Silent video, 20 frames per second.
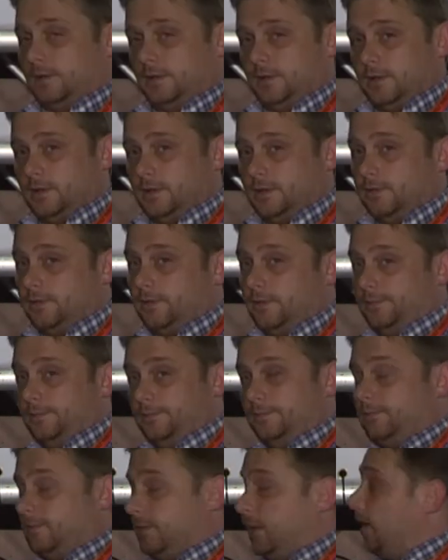the
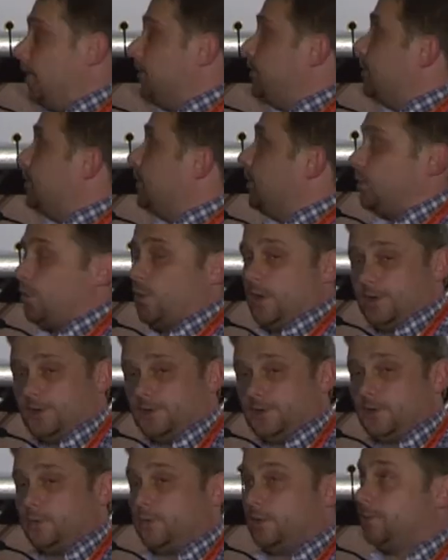answer to the questions
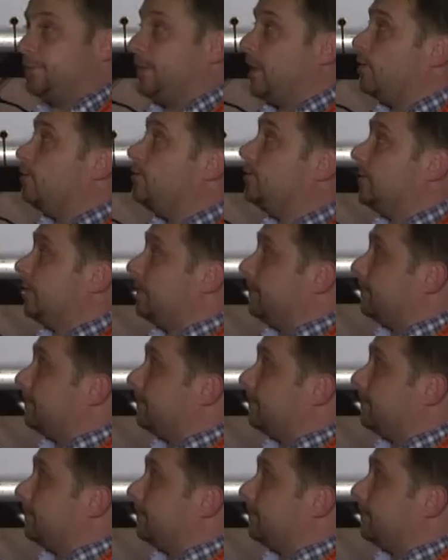we are posing.